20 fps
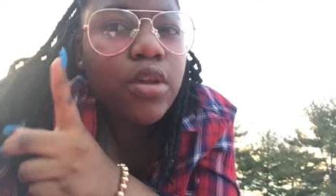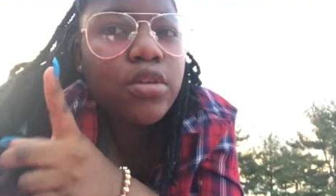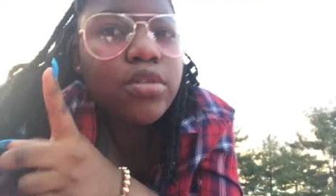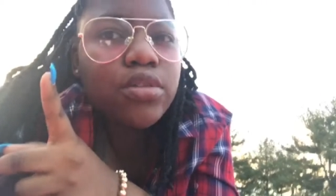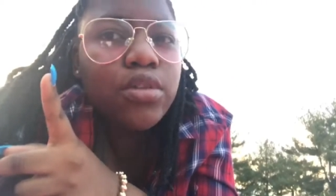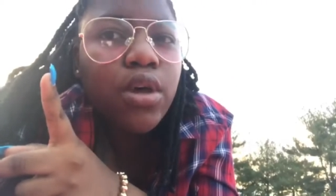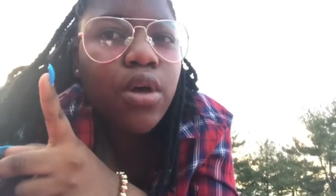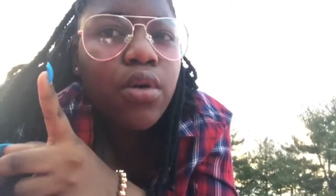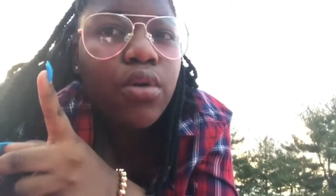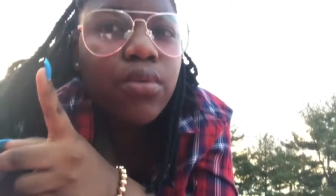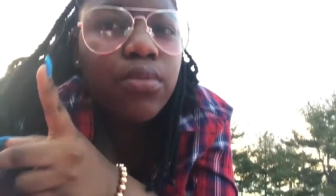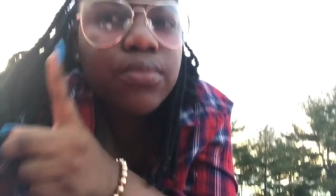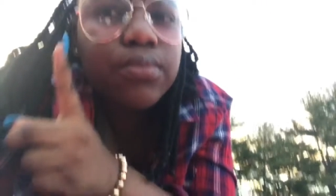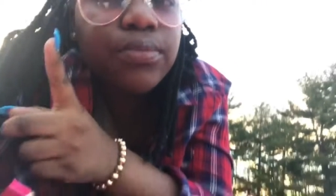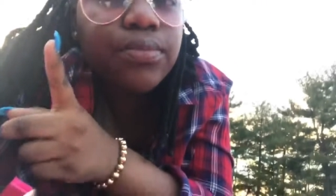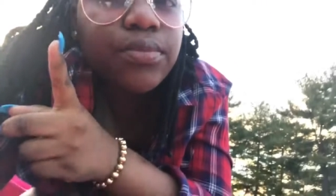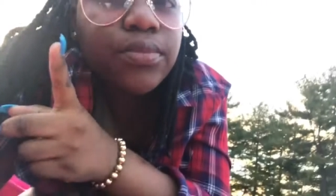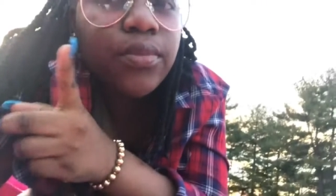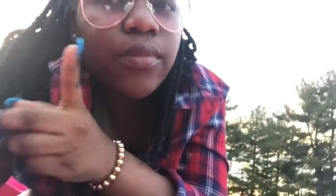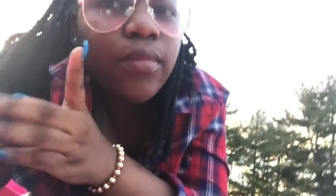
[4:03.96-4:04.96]
So
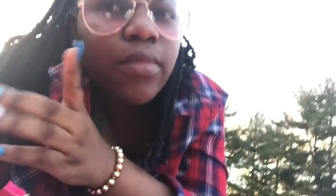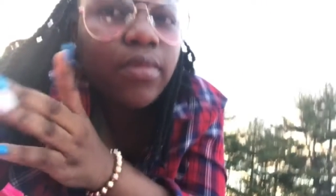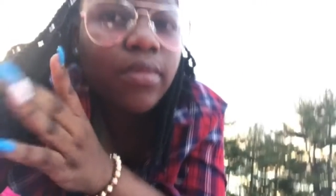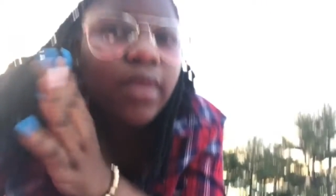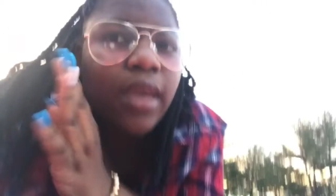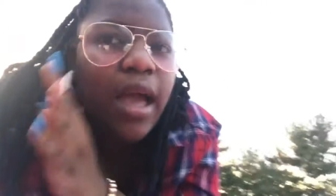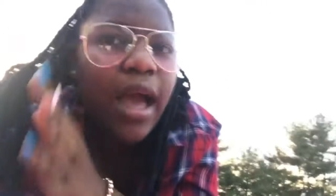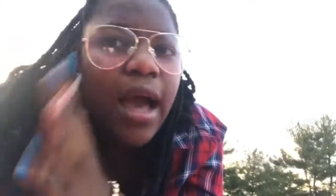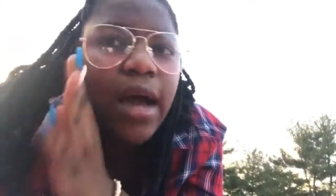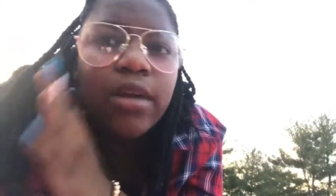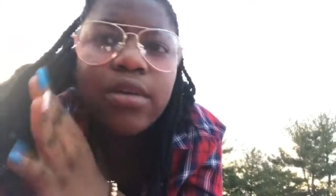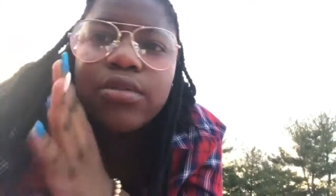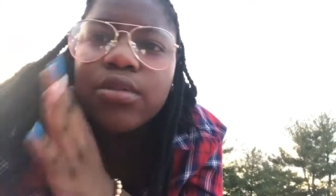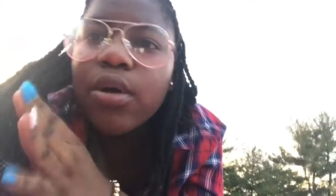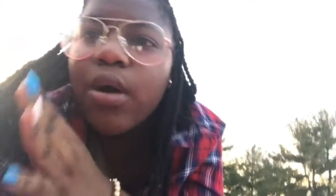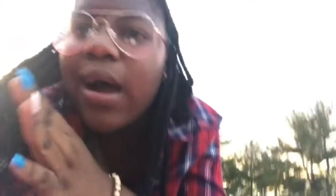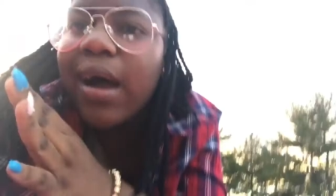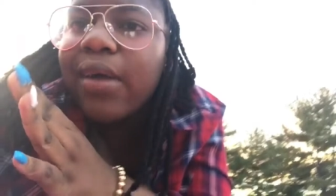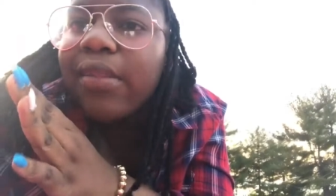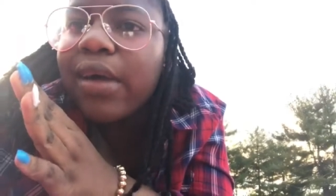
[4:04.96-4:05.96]
I don't
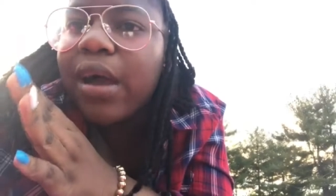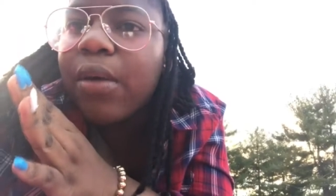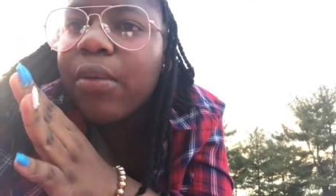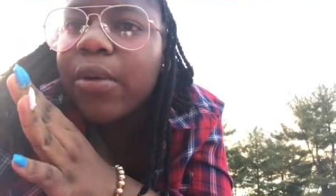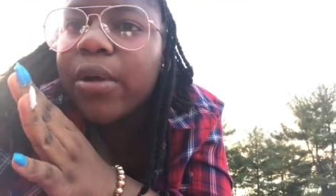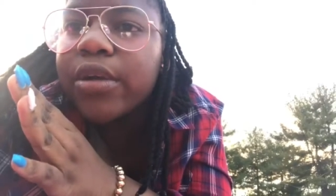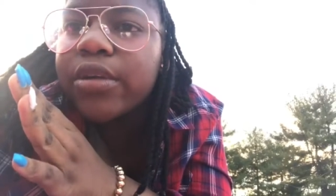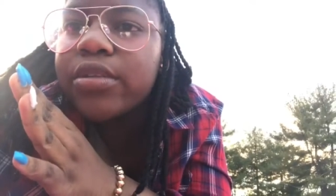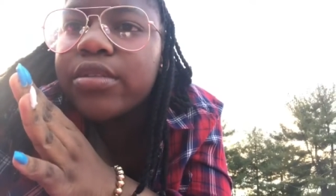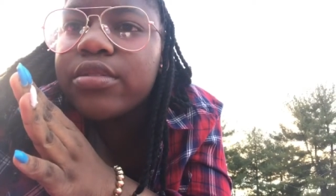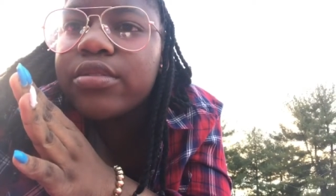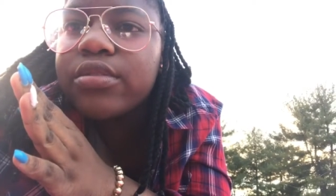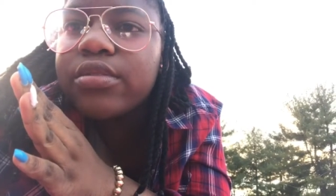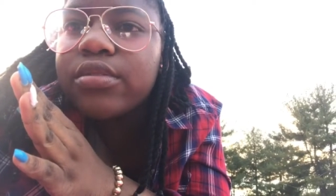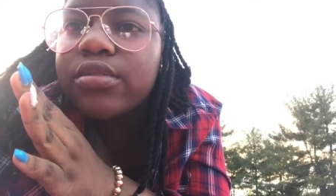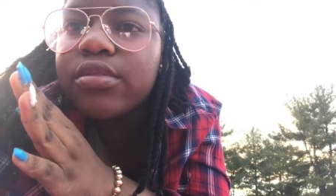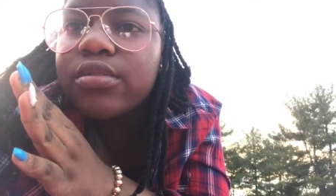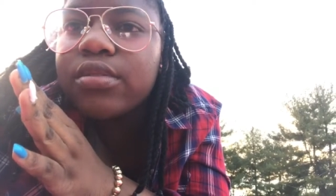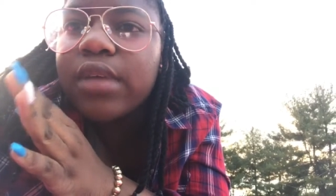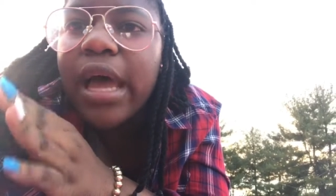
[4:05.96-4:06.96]
know how that
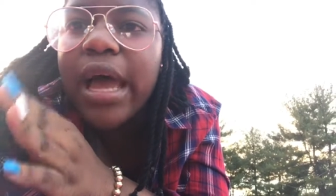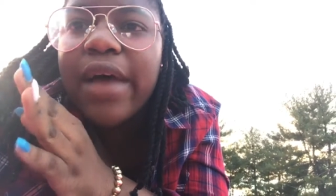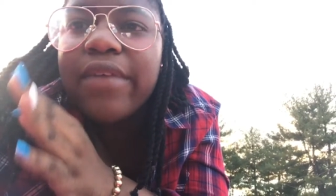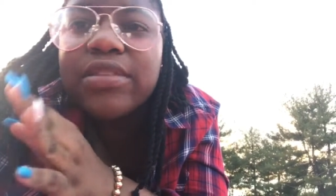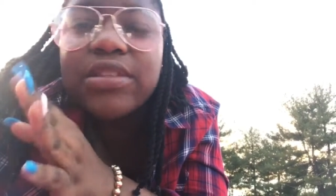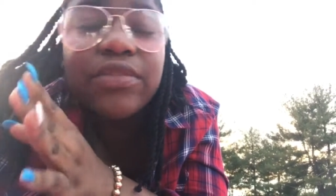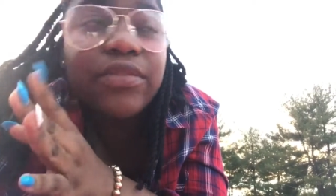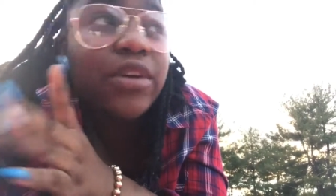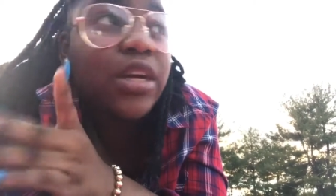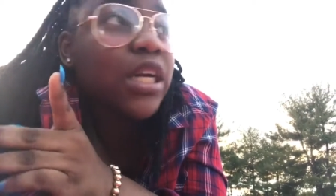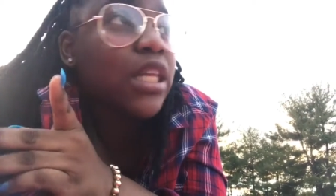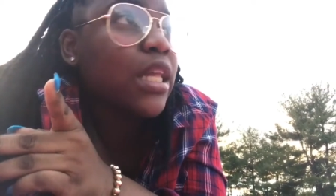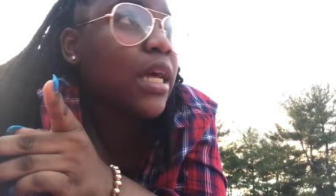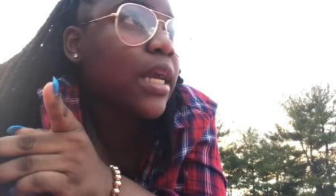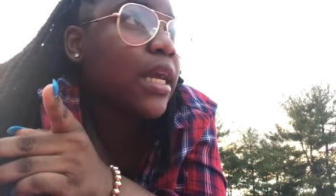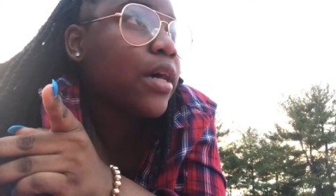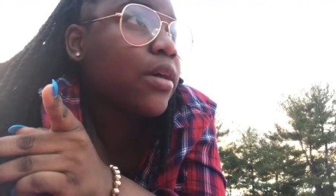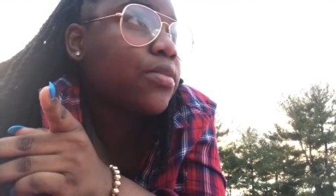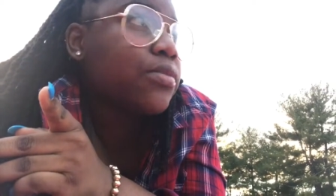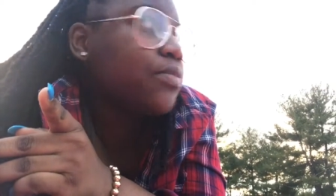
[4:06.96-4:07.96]
works. I have to figure
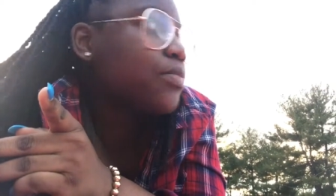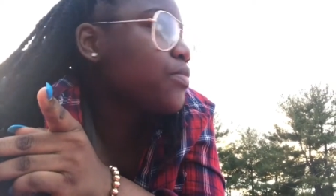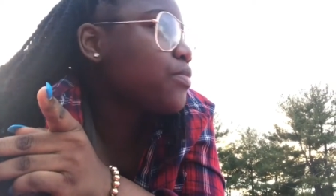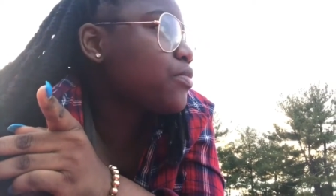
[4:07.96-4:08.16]
that out.